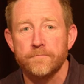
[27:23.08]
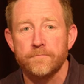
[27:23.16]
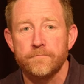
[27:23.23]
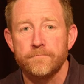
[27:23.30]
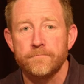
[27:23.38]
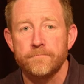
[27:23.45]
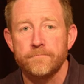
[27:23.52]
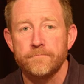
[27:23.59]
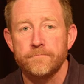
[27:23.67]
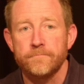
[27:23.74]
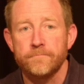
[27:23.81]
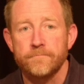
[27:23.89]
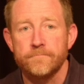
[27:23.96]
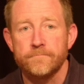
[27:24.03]

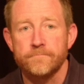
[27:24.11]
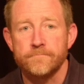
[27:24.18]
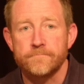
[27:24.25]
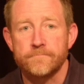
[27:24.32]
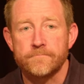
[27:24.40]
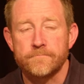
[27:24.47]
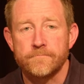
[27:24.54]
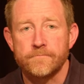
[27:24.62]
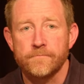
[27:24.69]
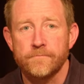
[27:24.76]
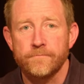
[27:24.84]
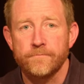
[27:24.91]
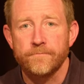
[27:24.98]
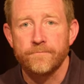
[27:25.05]

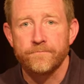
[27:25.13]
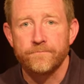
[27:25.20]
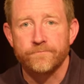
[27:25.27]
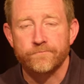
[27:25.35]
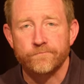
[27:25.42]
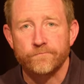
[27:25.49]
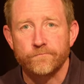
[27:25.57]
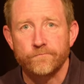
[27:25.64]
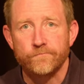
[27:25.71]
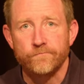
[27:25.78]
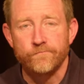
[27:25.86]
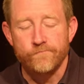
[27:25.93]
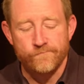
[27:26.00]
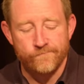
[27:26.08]

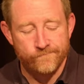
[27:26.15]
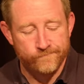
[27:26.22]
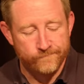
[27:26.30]
Nothing is said.